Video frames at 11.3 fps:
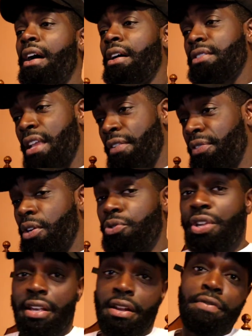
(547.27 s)
Uh, definitely
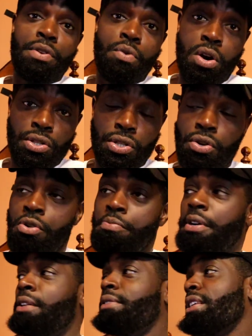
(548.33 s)
go check it out if you want to.
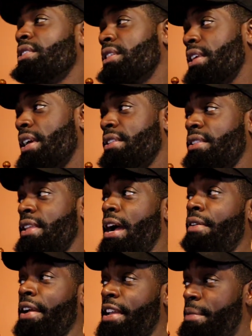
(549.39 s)
But these are the kits that
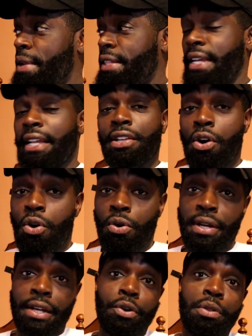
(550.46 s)
I recommend that I
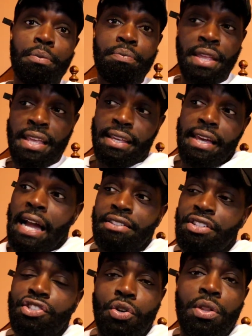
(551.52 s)
know and I know I
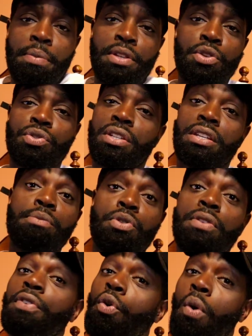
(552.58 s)
just know they've been using the
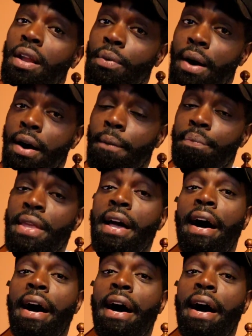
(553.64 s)
community for quite a while.